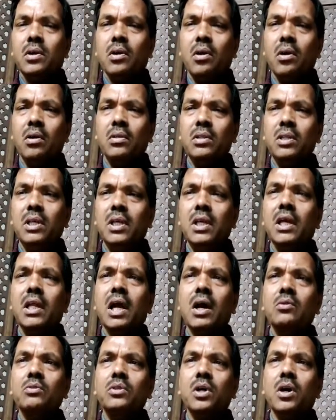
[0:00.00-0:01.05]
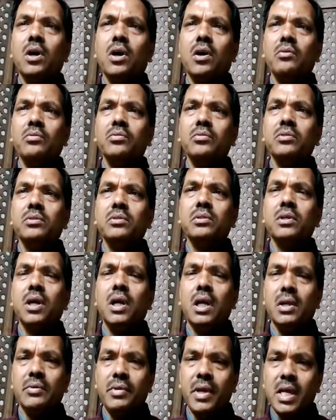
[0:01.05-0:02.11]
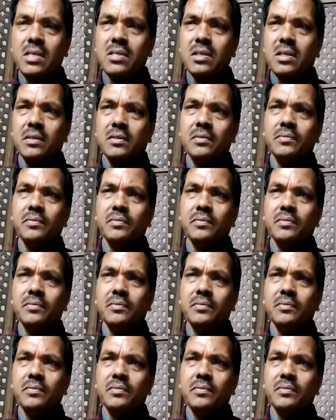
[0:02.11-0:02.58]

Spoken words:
on the ground of defection.